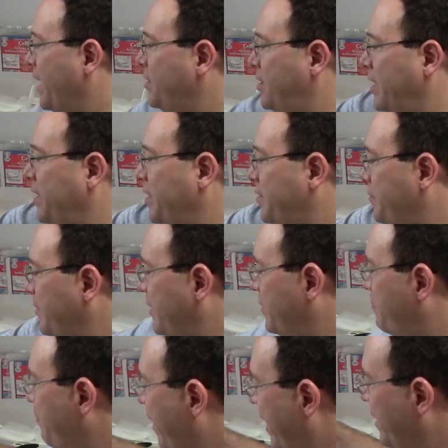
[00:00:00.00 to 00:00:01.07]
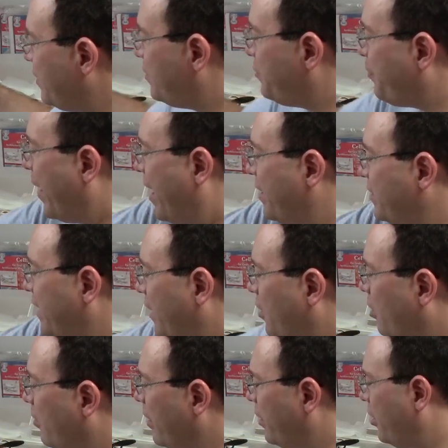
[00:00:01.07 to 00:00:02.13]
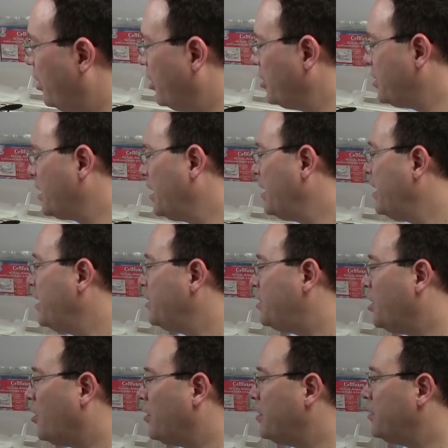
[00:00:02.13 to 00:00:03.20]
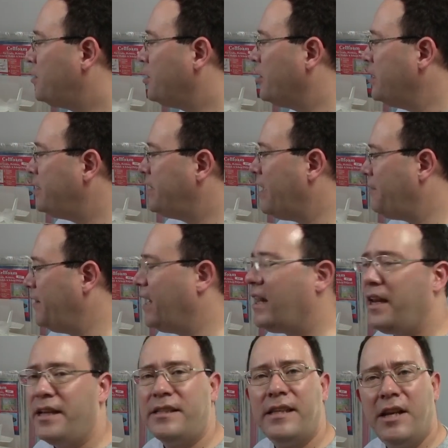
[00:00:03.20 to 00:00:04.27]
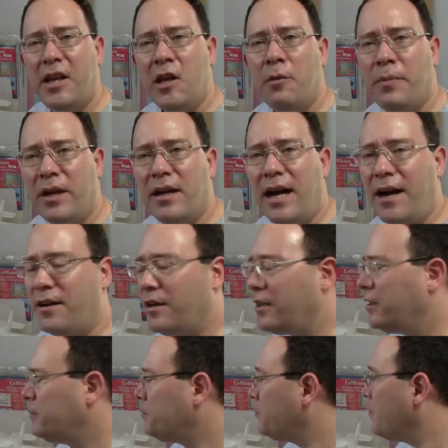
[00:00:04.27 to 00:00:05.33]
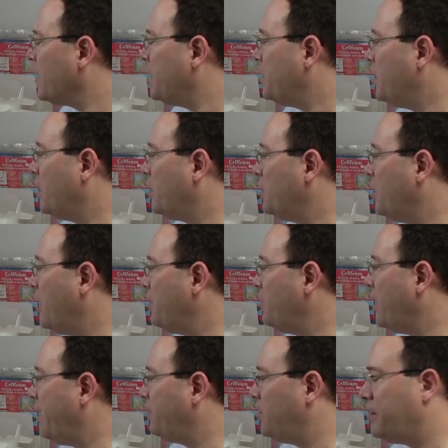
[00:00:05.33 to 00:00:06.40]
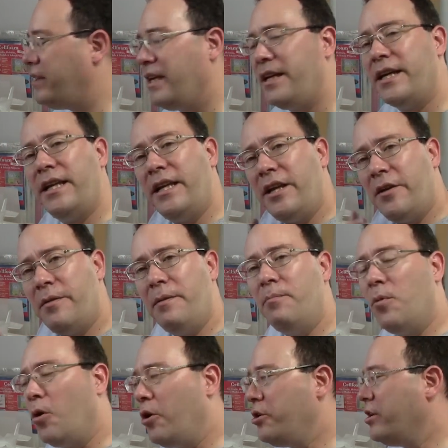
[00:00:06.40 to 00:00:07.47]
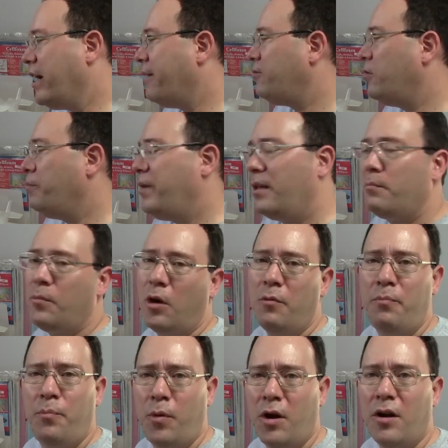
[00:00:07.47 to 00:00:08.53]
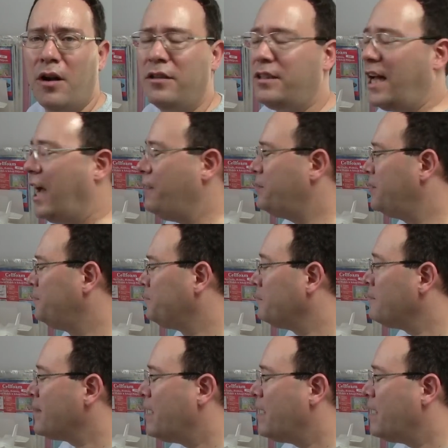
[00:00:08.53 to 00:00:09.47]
edge and these this main spars that go across. So so it definitely is a little bit harder. You know, you, you have to think a little bit more. You have to build more prototypes.